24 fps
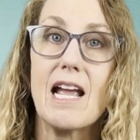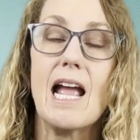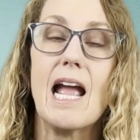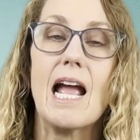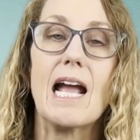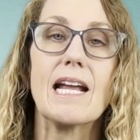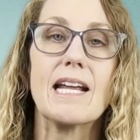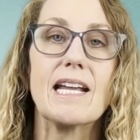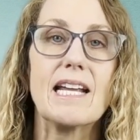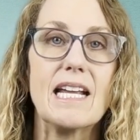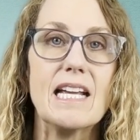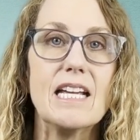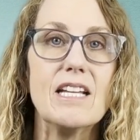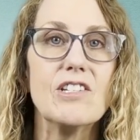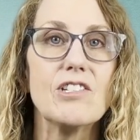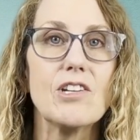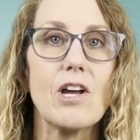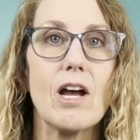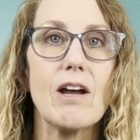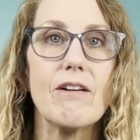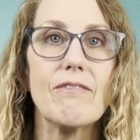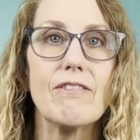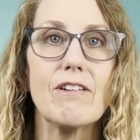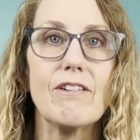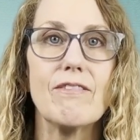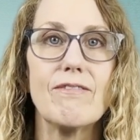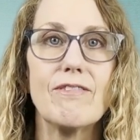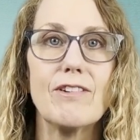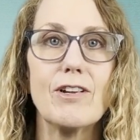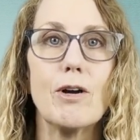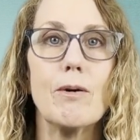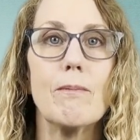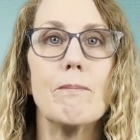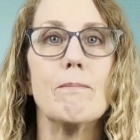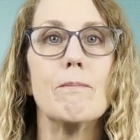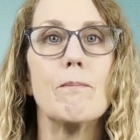and kids often
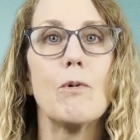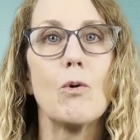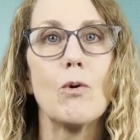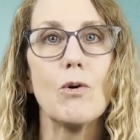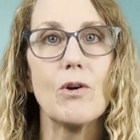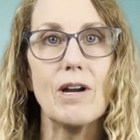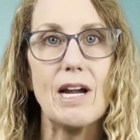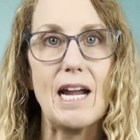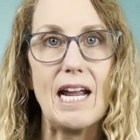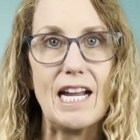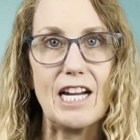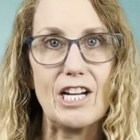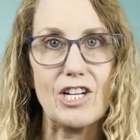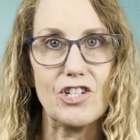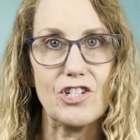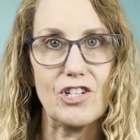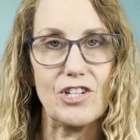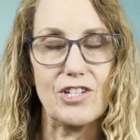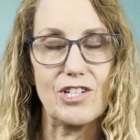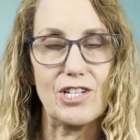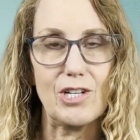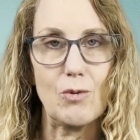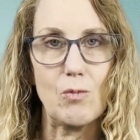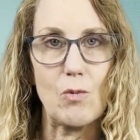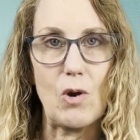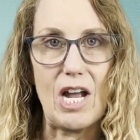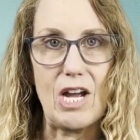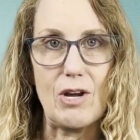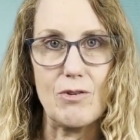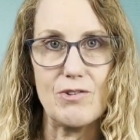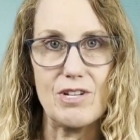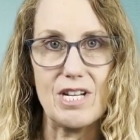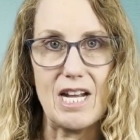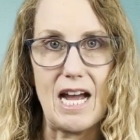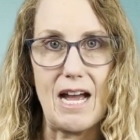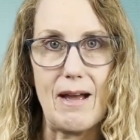feel more anxious and
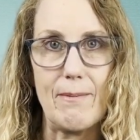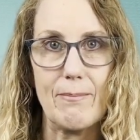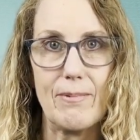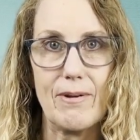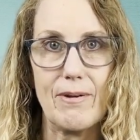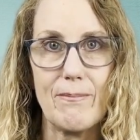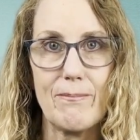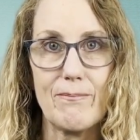wound up.